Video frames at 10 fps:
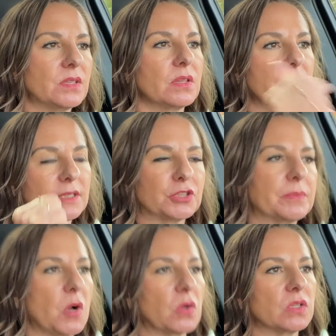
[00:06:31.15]
So the electric
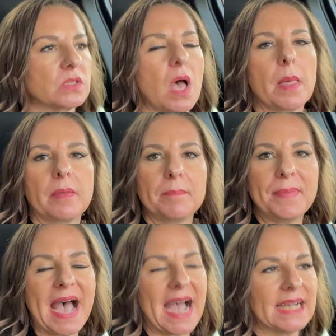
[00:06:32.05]
motor's on the
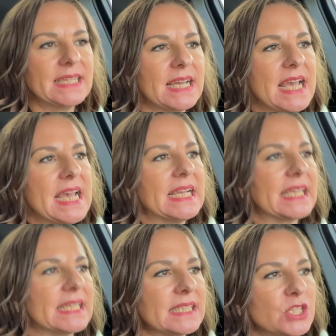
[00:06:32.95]
back.
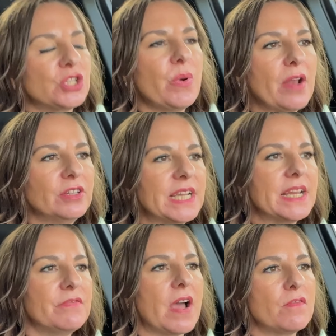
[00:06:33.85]
Gets two hundred
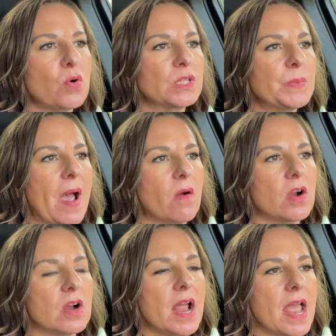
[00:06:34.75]
eighty-five
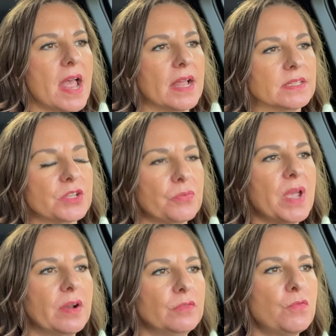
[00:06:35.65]
horsepower and three
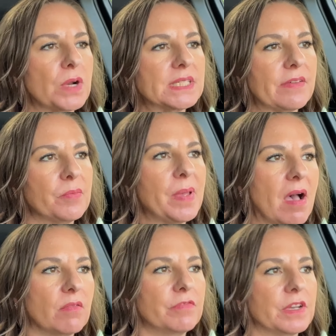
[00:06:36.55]
hundred forty-seven
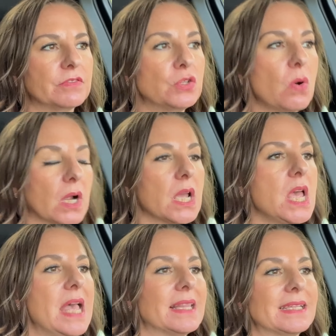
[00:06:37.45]
pound-feet of torque.
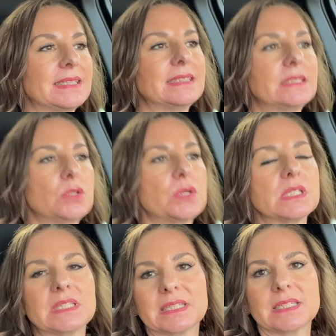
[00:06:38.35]
That's a zero to
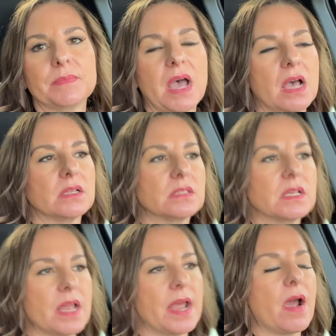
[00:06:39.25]
sixty miles
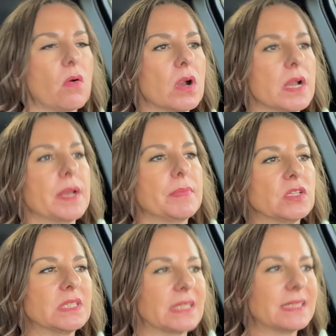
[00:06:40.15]
an hour in about
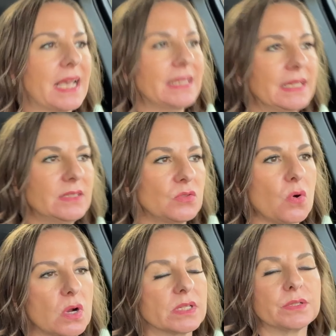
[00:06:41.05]
six seconds,
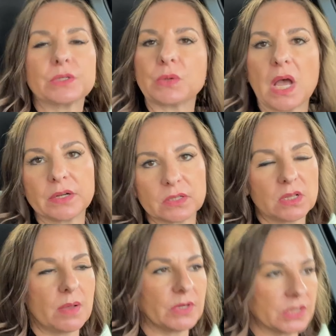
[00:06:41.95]
or zero to one hundred
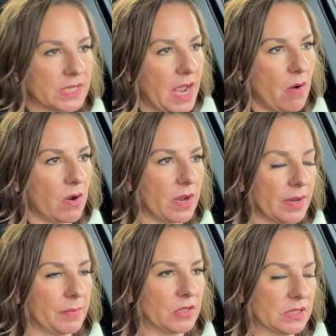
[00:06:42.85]
kilometers an hour
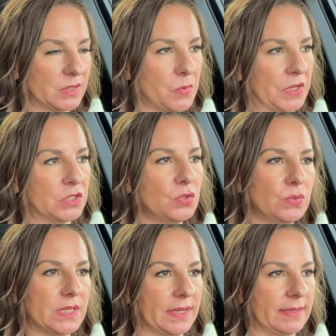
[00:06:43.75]
in about six point two
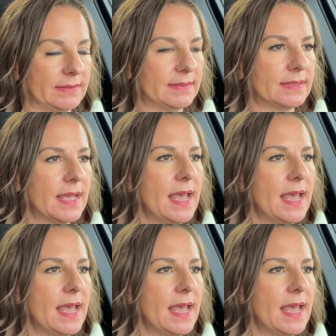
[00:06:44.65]
seconds.